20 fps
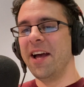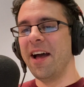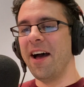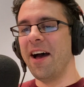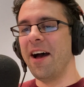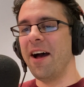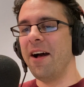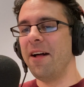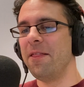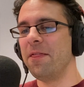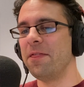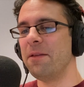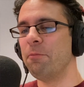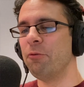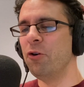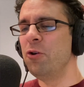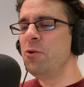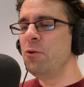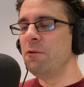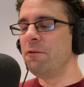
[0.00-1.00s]
The
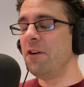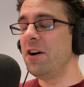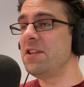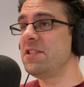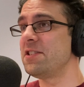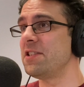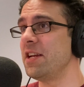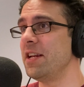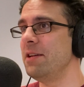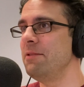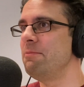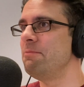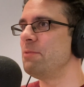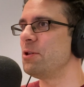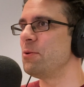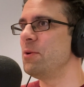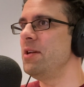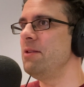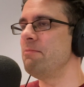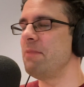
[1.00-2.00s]
brutal fight scene
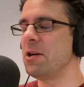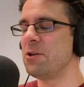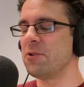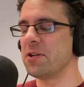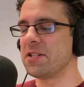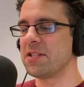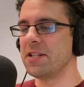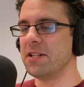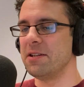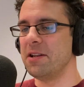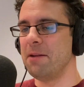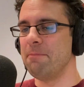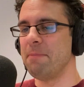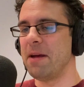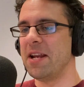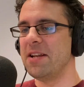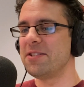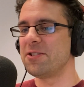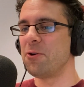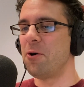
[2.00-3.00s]
between Matrix and
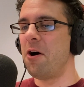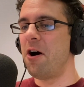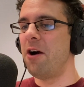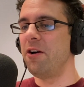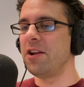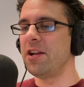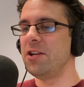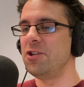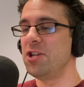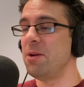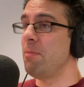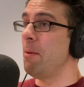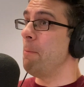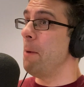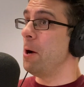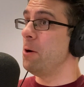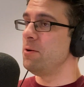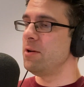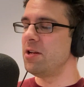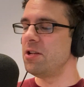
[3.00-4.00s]
Bennett saw Arnie chip a
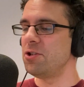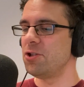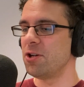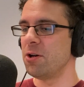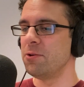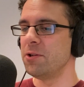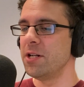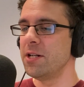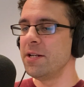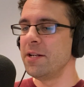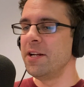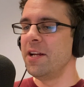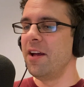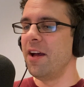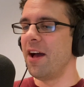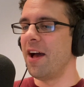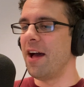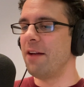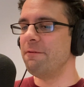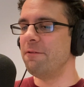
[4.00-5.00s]
bone in his shoulder
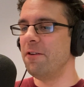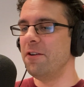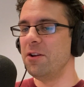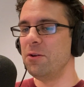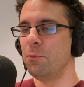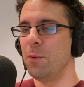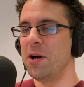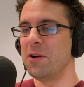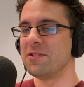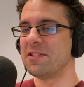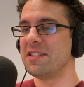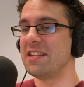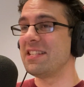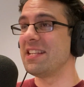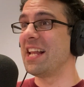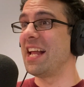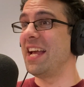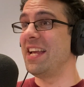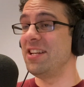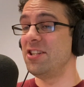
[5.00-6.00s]
and Vernon Wells
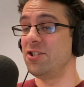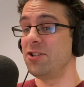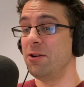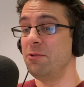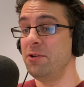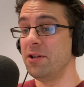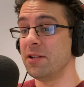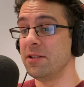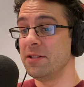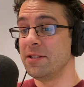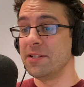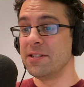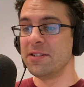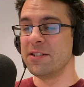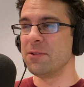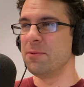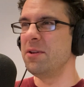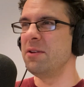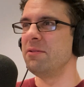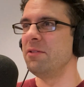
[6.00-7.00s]
dislocate his shoulder
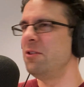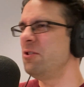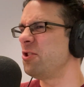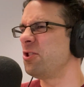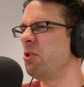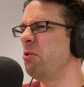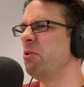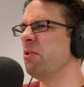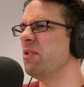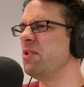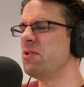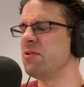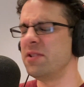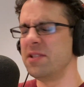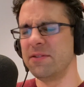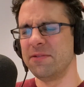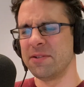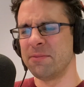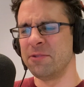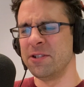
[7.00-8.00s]
as well. A lot of shoulder
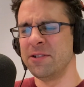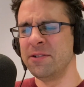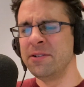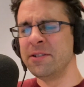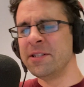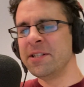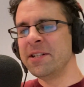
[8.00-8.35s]
injuries for some reason.